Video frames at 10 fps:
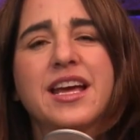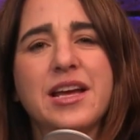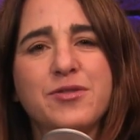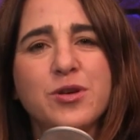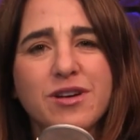
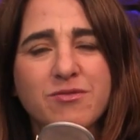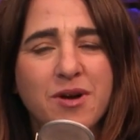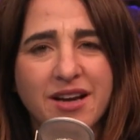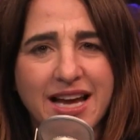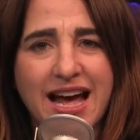If you have
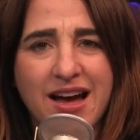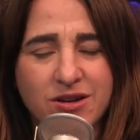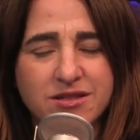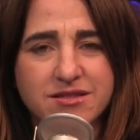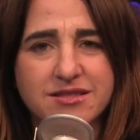bought a
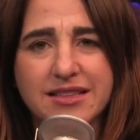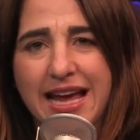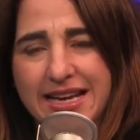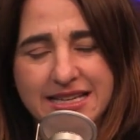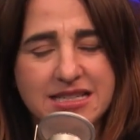house
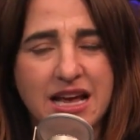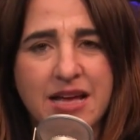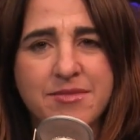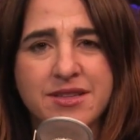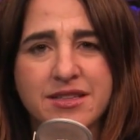
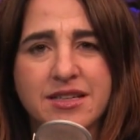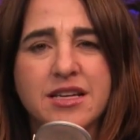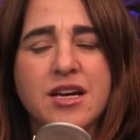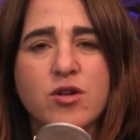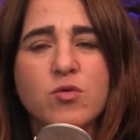anytime in the
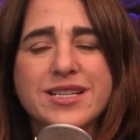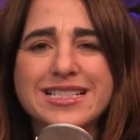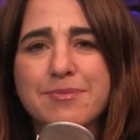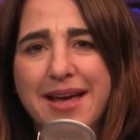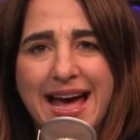
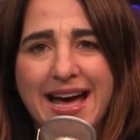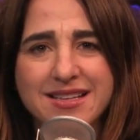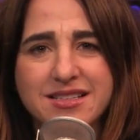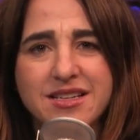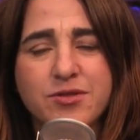recent
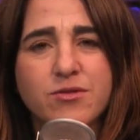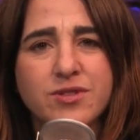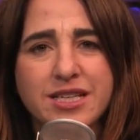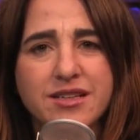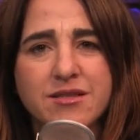past, and if you've
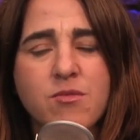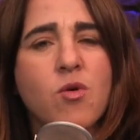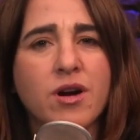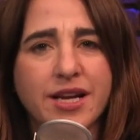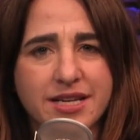needed a
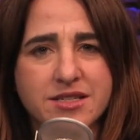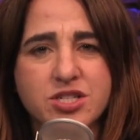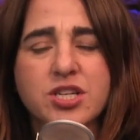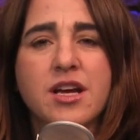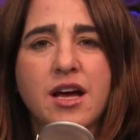
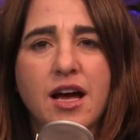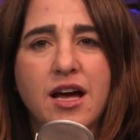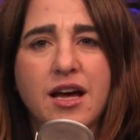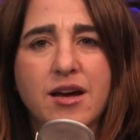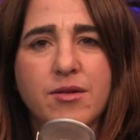mortgage
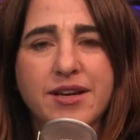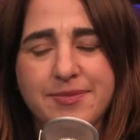uh,